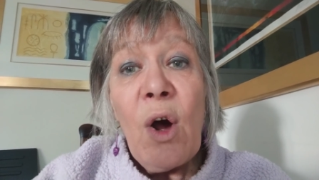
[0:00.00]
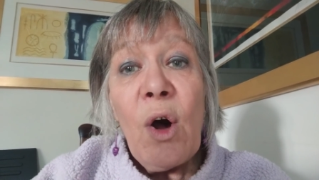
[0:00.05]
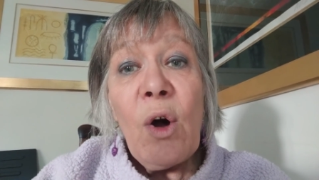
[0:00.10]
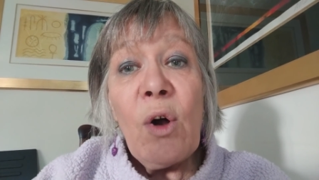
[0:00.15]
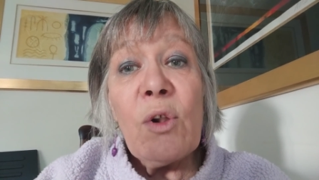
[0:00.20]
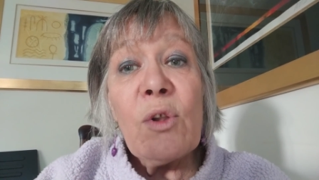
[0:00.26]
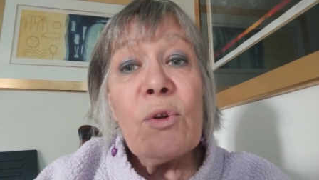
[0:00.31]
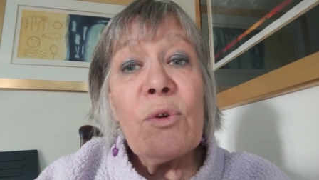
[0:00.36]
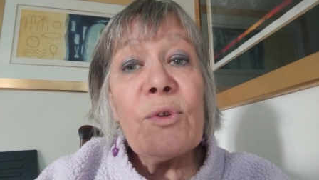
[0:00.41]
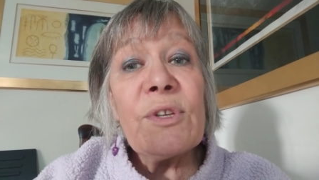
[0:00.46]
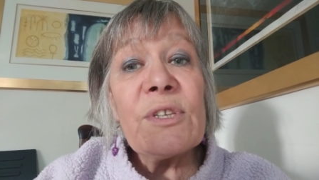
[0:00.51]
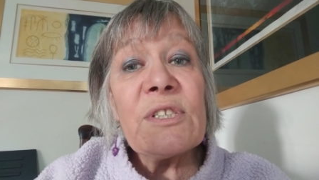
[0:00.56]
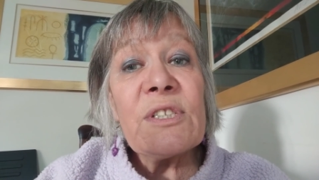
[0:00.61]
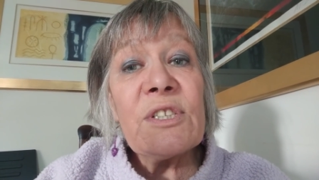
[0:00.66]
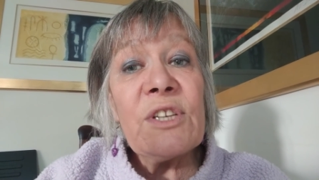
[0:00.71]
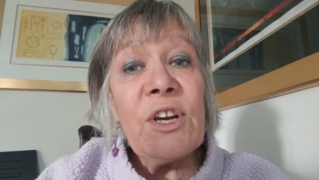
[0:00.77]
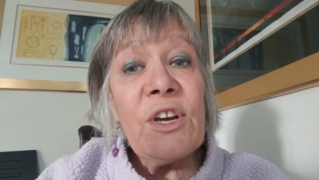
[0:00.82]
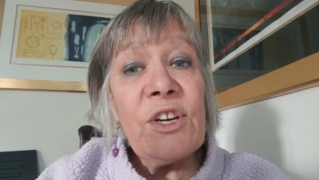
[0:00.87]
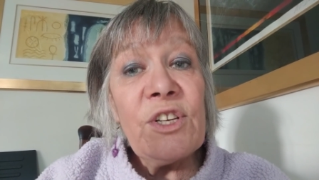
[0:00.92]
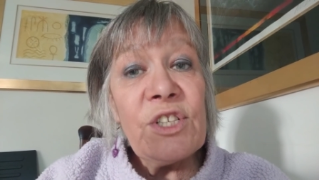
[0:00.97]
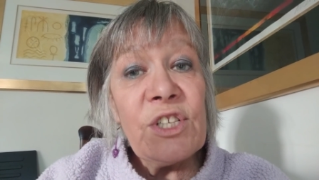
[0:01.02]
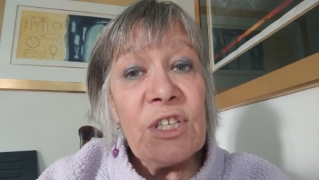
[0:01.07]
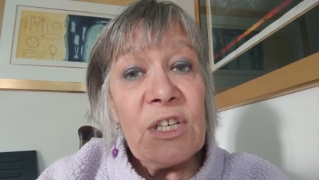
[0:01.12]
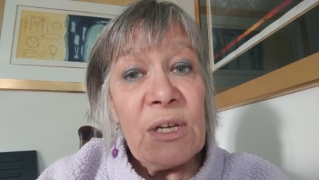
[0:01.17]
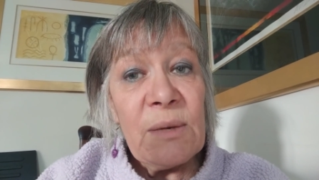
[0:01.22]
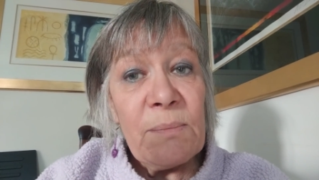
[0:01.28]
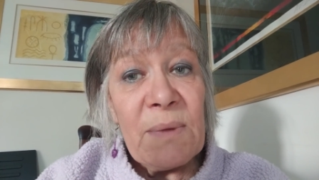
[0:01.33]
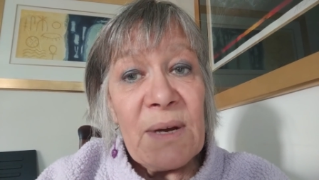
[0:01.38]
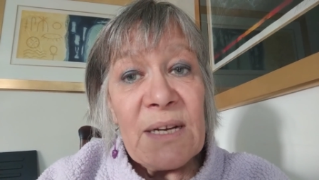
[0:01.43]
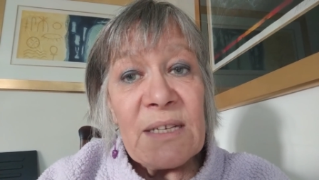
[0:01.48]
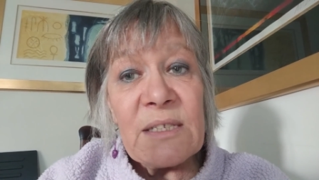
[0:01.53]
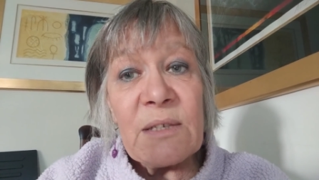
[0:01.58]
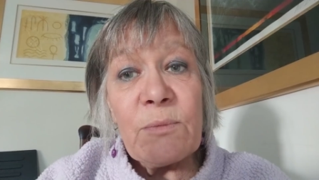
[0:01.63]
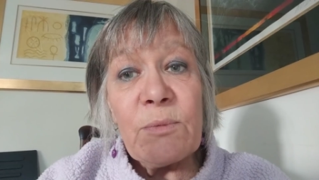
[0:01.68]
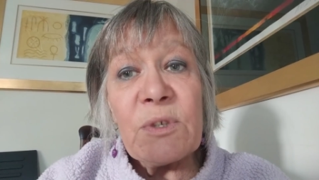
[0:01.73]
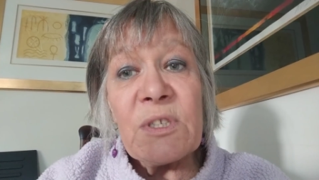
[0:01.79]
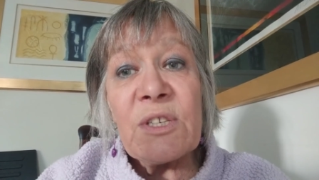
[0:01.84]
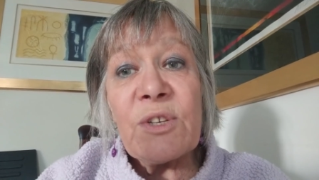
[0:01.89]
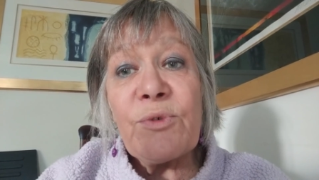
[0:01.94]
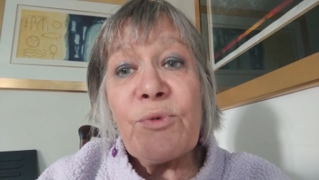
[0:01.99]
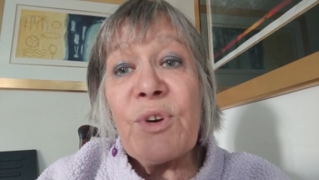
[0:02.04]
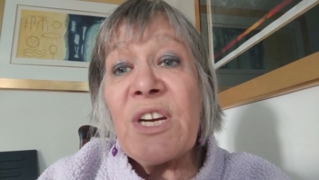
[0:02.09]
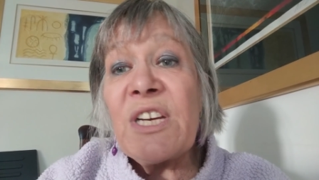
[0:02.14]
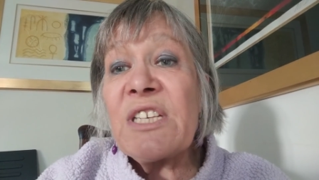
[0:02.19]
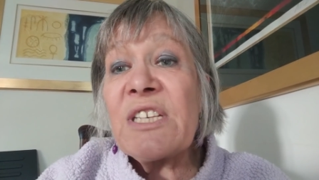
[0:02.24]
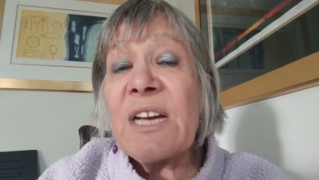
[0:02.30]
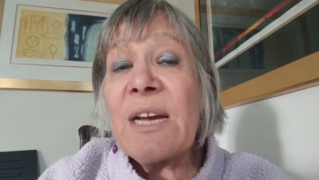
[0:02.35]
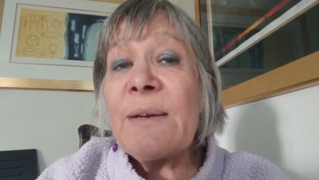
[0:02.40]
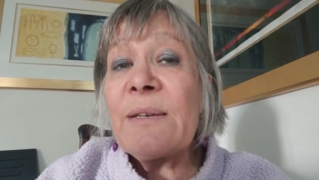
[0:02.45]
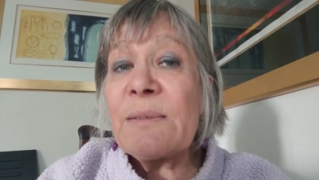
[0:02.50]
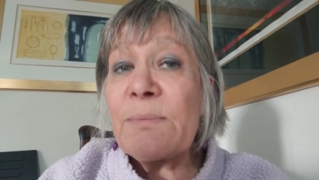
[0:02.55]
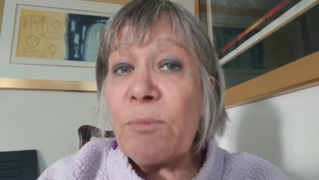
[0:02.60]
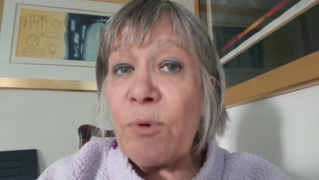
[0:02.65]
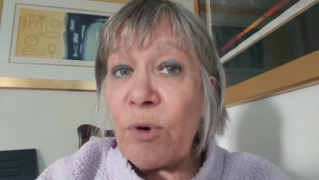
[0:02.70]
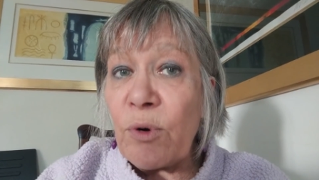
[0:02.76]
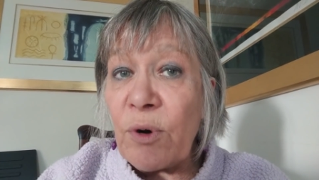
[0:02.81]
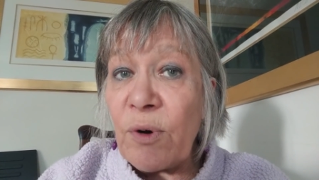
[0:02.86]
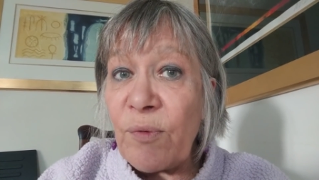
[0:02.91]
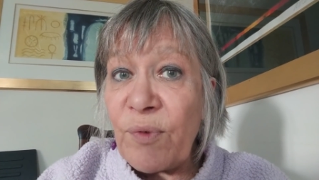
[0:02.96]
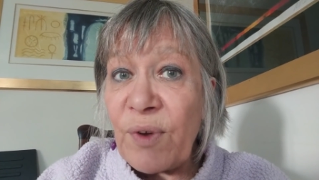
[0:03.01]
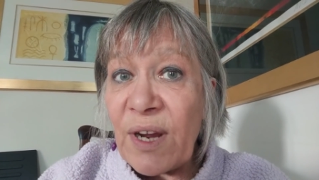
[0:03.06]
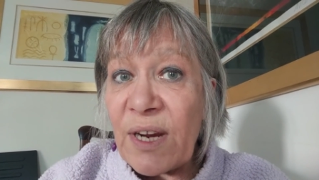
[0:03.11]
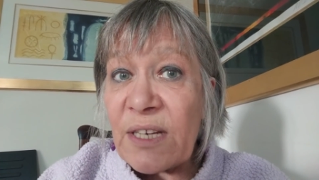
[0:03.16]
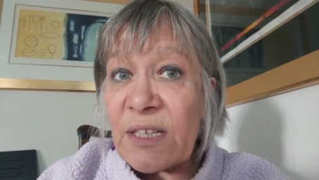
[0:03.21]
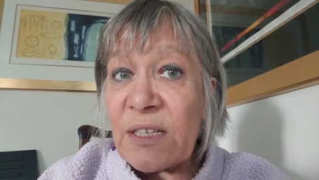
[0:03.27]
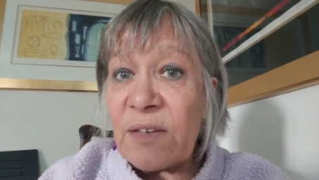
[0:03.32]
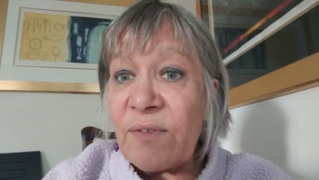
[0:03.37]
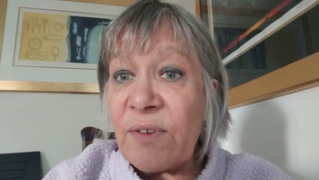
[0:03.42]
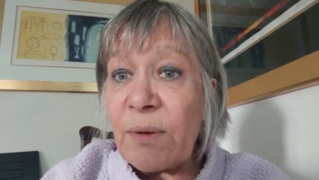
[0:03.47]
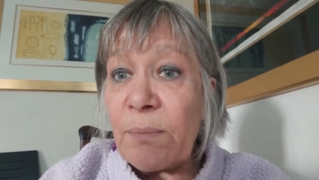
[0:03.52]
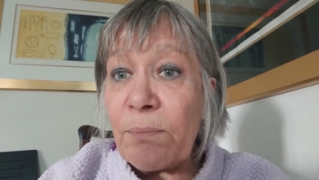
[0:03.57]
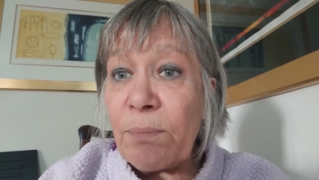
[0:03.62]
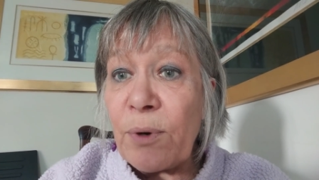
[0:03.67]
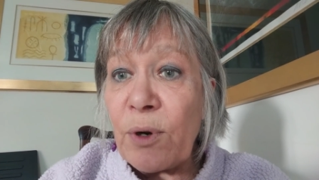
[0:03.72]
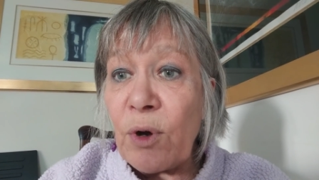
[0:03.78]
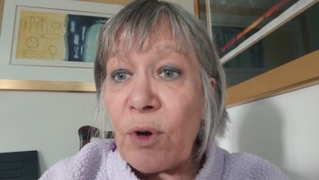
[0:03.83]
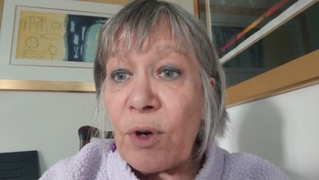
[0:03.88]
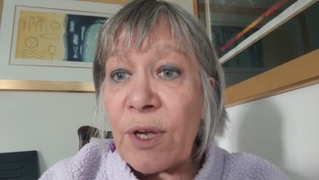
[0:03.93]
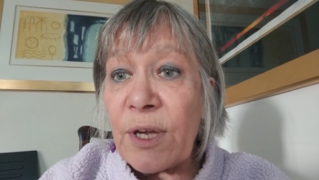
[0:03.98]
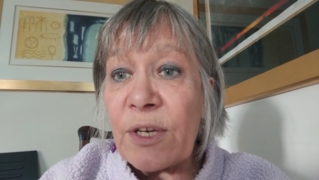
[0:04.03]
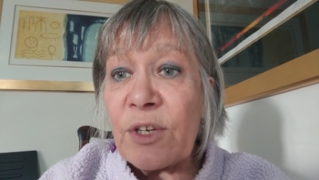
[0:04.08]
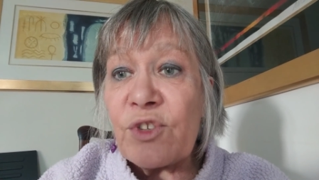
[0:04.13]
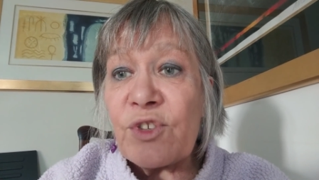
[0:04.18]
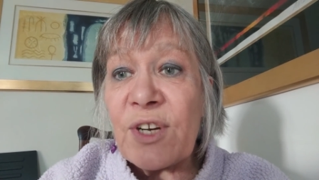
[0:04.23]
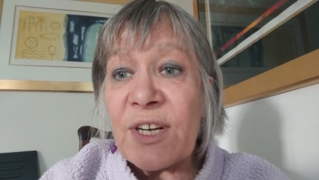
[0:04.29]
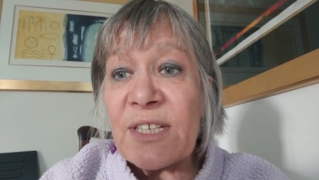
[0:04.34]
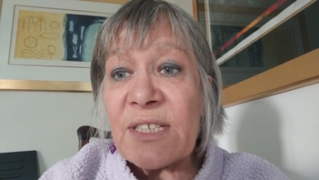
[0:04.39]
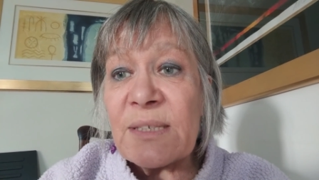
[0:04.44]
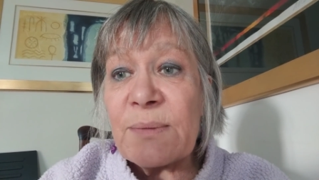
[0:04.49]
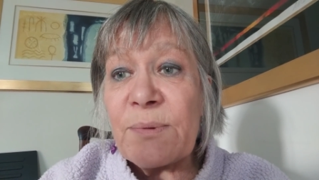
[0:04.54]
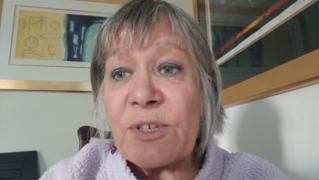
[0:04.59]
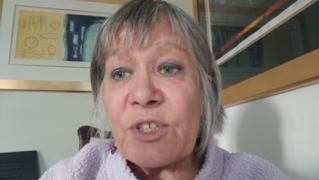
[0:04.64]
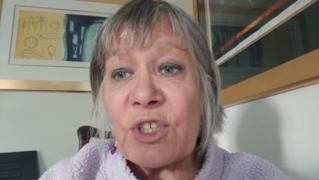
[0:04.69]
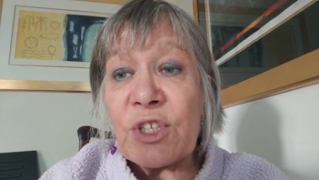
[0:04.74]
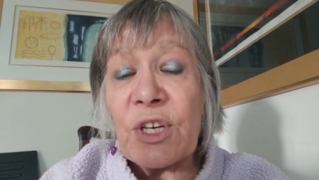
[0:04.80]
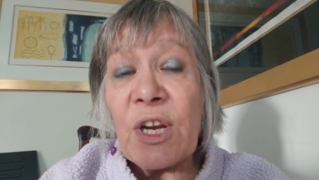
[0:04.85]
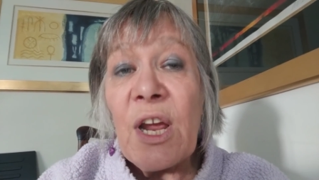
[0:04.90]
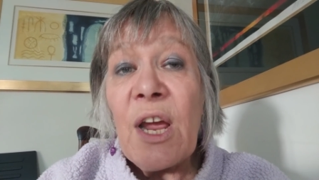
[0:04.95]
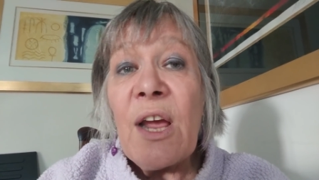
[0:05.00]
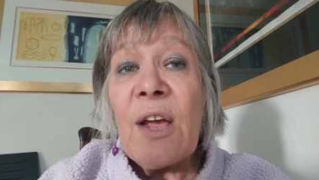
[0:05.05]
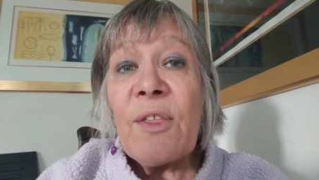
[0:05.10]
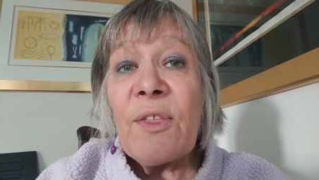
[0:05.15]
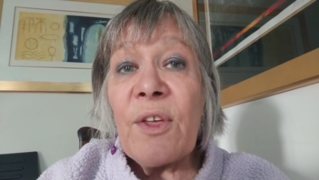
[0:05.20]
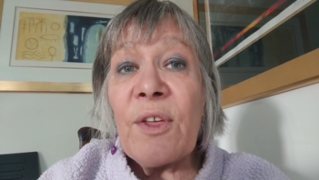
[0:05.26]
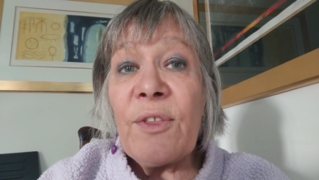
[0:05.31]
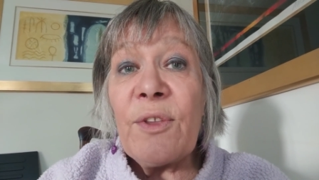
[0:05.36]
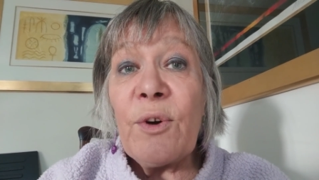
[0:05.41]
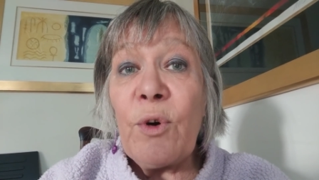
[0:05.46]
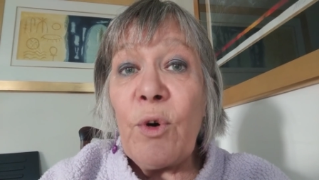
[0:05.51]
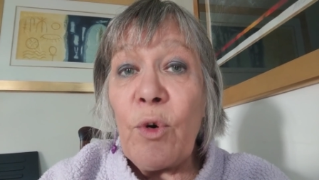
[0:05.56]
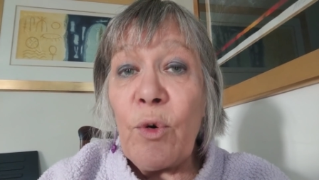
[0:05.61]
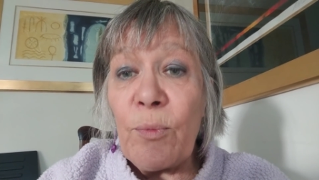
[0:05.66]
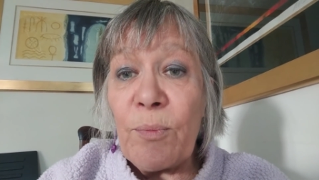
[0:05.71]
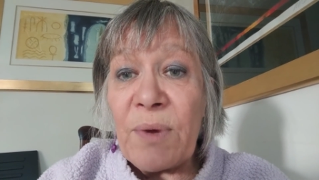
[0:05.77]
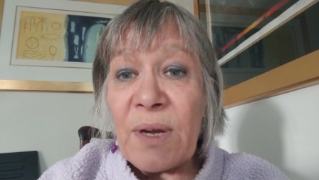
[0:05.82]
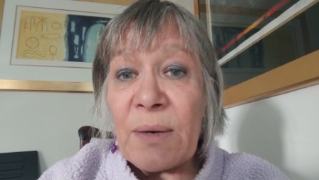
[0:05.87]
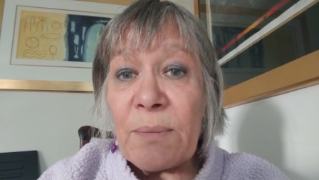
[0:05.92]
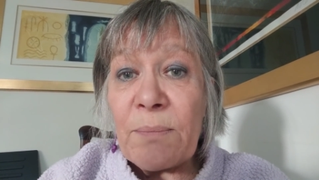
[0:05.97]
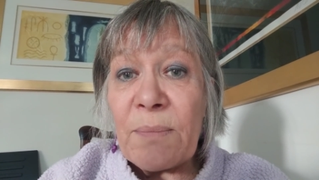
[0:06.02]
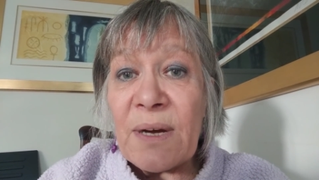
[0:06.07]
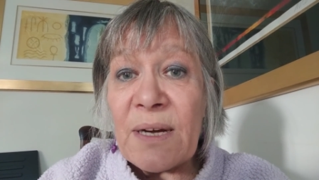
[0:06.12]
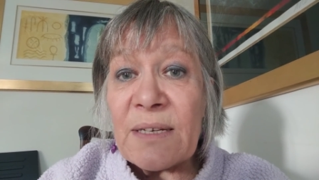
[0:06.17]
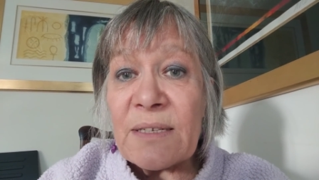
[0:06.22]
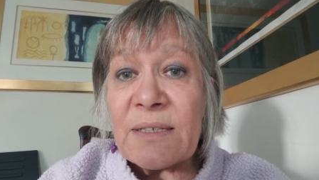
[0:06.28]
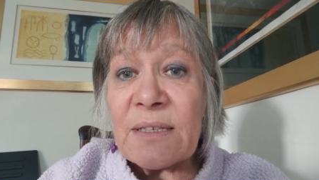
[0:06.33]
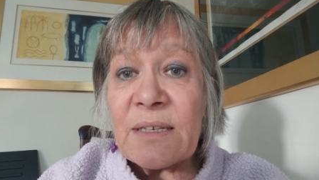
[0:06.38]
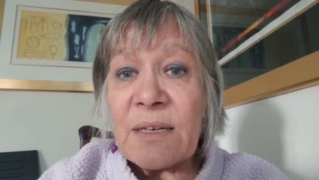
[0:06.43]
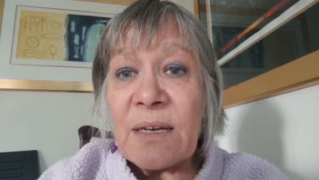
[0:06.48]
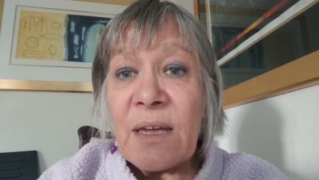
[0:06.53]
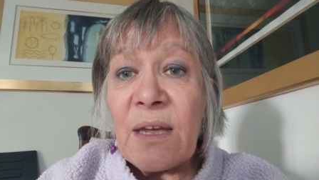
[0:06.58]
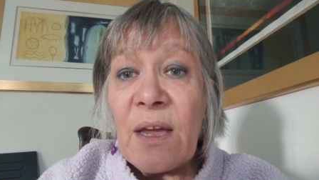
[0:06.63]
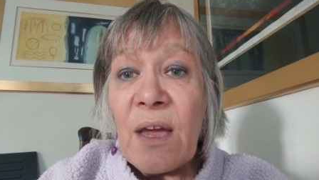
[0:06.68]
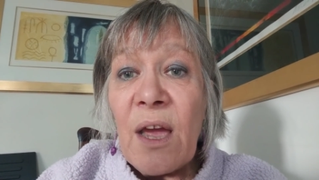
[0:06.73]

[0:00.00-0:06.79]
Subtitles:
although the surgical mask was 3 times more effective in blocking transmission than the homemade mask.